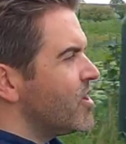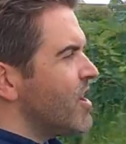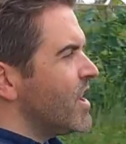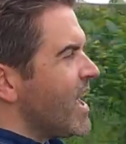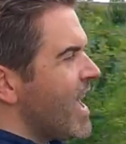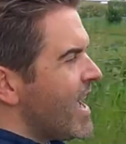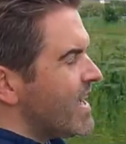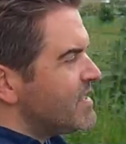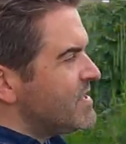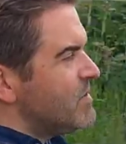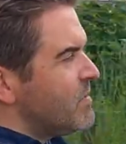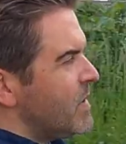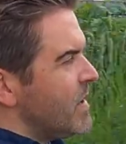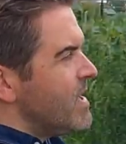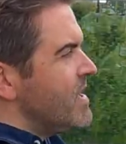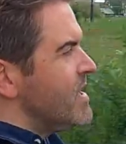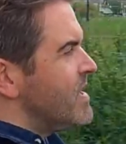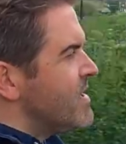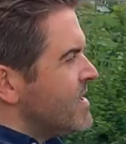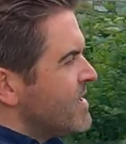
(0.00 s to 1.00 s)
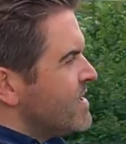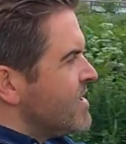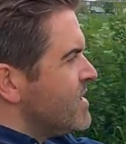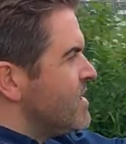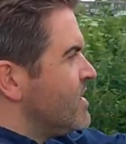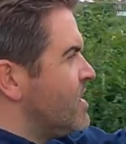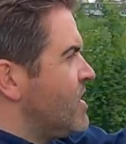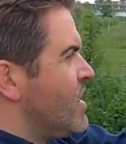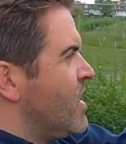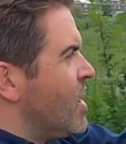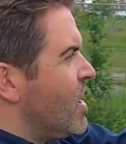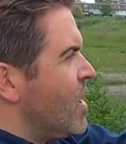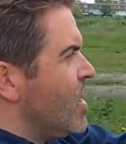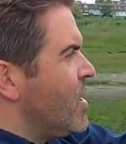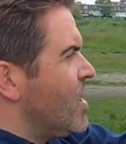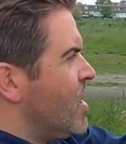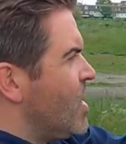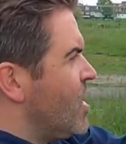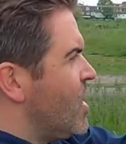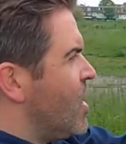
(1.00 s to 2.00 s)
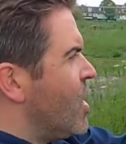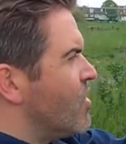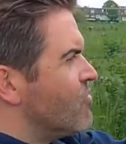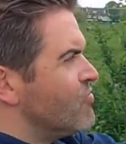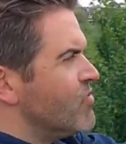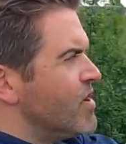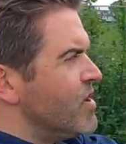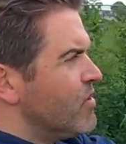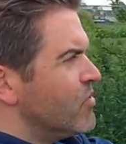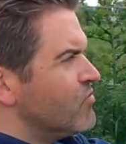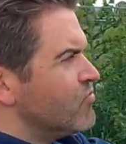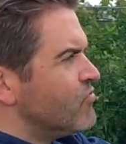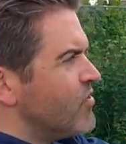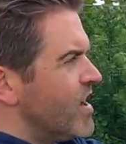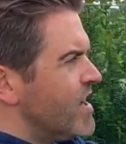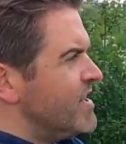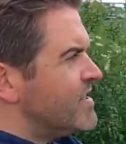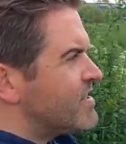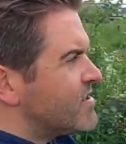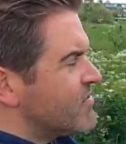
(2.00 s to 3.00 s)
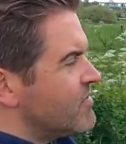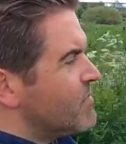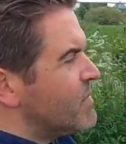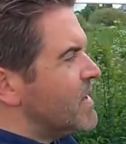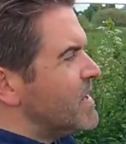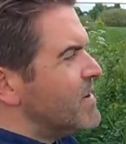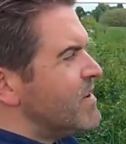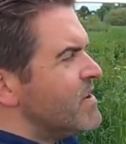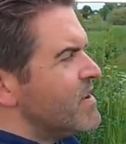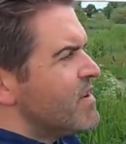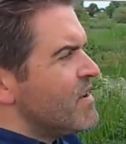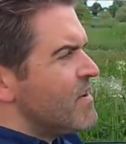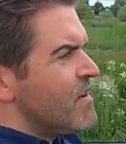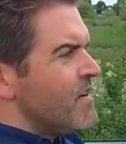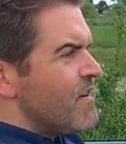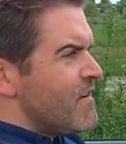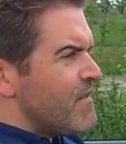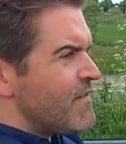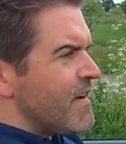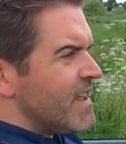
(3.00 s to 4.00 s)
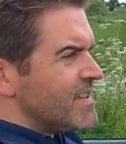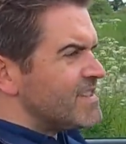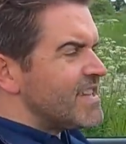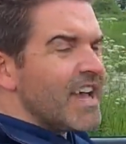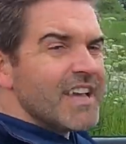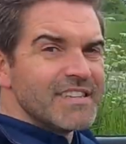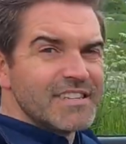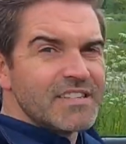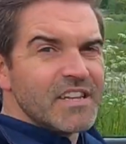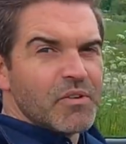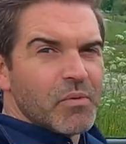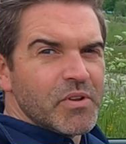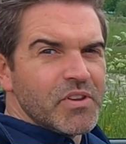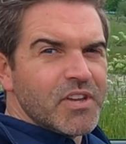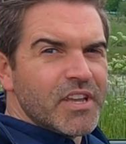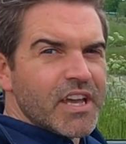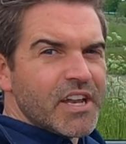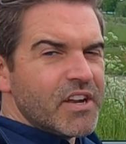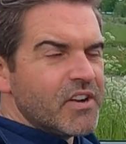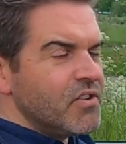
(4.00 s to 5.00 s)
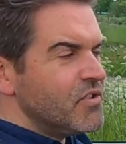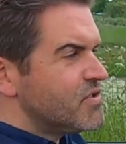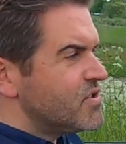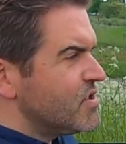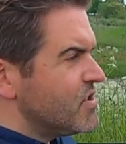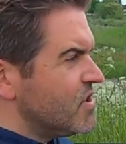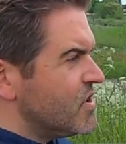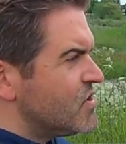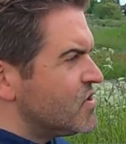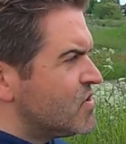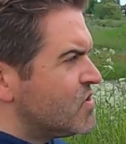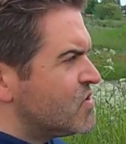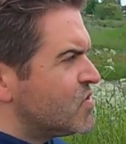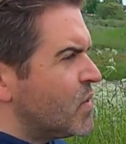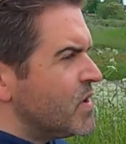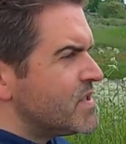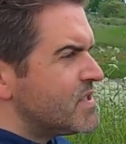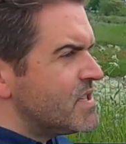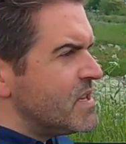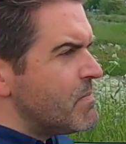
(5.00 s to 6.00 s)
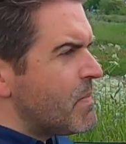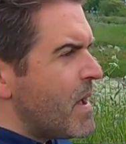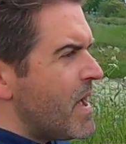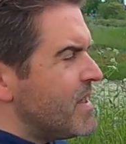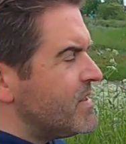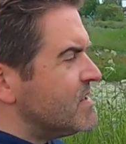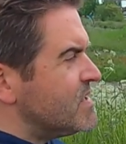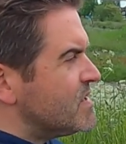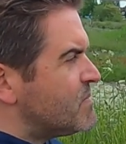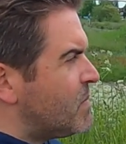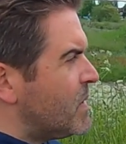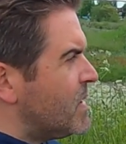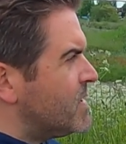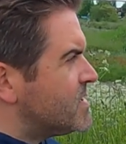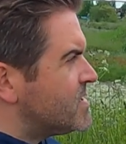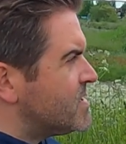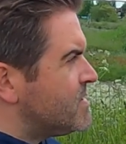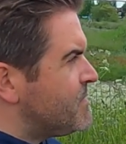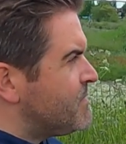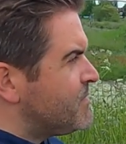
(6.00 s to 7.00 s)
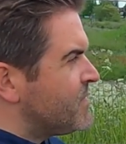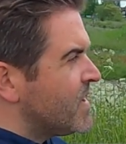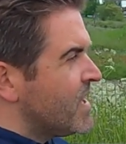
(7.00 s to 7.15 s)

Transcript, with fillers: that it had to be a real racer and be fantastic when you get it onto the twisty bends, but